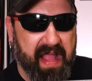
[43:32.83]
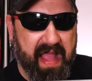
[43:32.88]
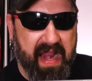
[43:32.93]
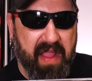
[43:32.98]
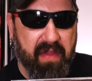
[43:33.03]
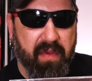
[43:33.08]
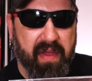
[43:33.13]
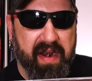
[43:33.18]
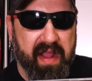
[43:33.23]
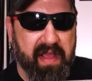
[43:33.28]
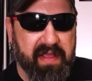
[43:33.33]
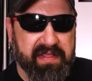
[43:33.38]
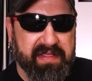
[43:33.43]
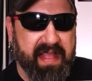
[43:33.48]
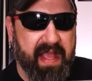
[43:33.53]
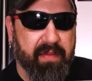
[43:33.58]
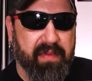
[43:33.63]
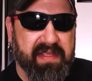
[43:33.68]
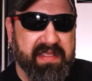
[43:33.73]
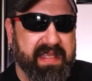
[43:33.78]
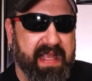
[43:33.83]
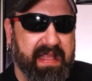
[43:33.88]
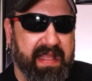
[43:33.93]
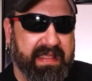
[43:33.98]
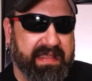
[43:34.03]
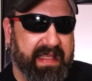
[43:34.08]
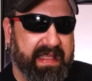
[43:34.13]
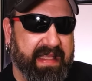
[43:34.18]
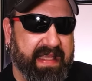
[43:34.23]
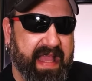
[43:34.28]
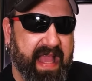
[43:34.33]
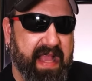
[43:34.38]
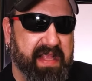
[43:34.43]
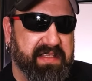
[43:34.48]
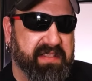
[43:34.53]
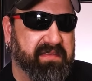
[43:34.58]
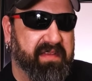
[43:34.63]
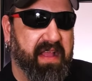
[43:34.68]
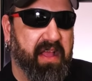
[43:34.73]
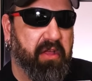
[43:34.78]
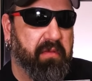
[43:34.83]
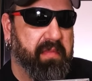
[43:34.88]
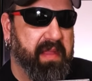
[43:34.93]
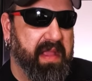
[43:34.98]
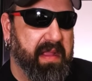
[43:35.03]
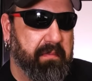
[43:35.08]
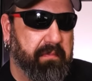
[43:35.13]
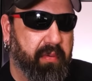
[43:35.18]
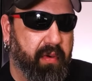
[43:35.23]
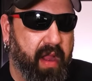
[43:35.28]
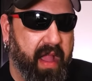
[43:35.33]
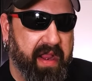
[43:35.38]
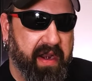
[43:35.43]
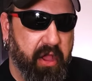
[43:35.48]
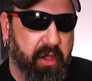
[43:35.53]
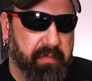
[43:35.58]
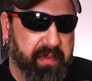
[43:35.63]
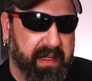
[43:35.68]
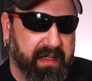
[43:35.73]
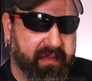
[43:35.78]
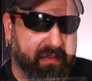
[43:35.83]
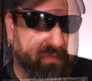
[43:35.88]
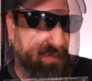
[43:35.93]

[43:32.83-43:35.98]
anyone else, that would sound like the gates of hell being pried open.